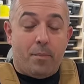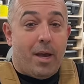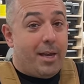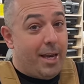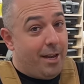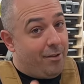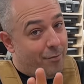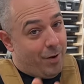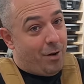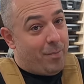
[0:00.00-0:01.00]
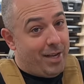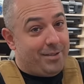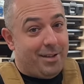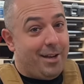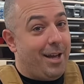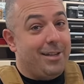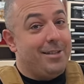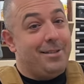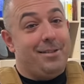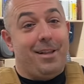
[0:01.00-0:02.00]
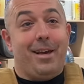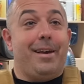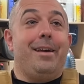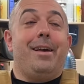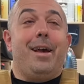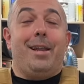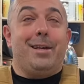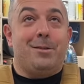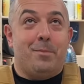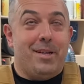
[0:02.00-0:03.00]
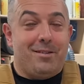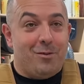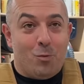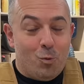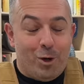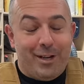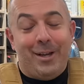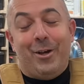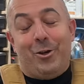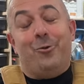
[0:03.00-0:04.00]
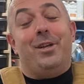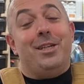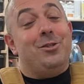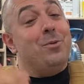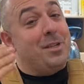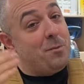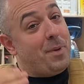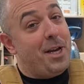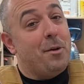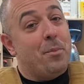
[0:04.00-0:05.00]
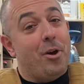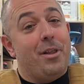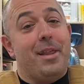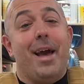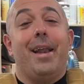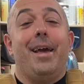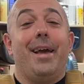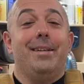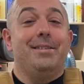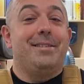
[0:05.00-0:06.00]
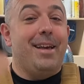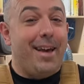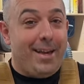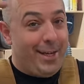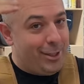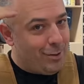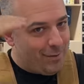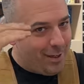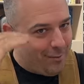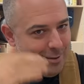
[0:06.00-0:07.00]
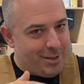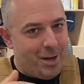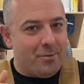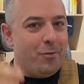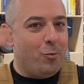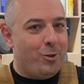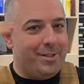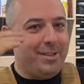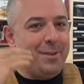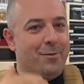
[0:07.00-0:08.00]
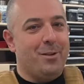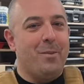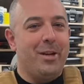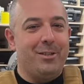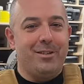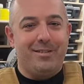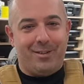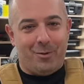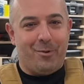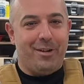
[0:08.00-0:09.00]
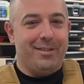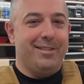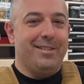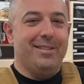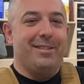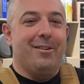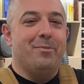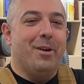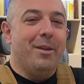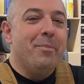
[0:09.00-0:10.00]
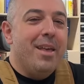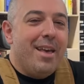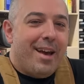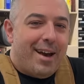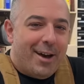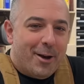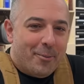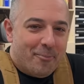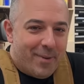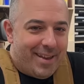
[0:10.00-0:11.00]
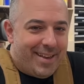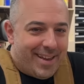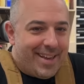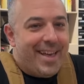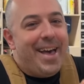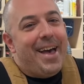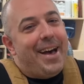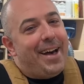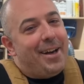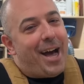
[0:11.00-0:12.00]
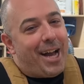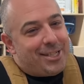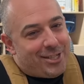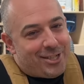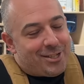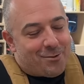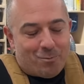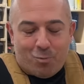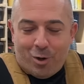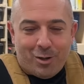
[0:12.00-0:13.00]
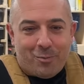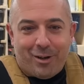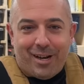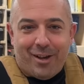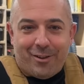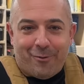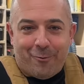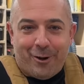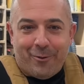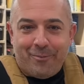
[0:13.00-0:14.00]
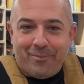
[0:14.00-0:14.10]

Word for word: Again, it's very basic. I list like an expense as wood. You need to expand upon that and say each of the different types of woods and different dimensions and their prices and stuff. But I just wanted to put it out there for you.